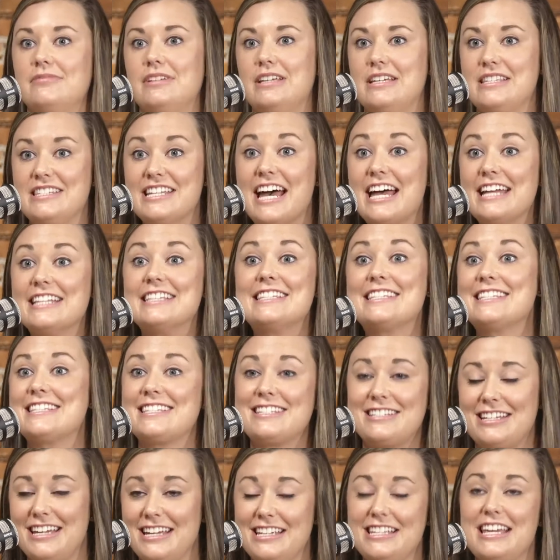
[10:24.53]

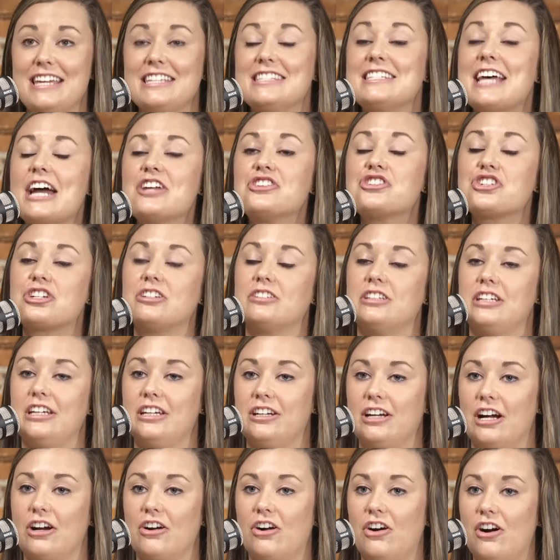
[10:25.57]
intentionally
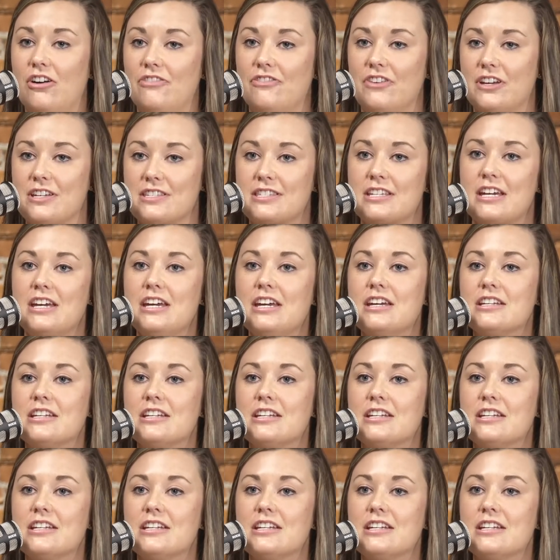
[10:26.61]
in our office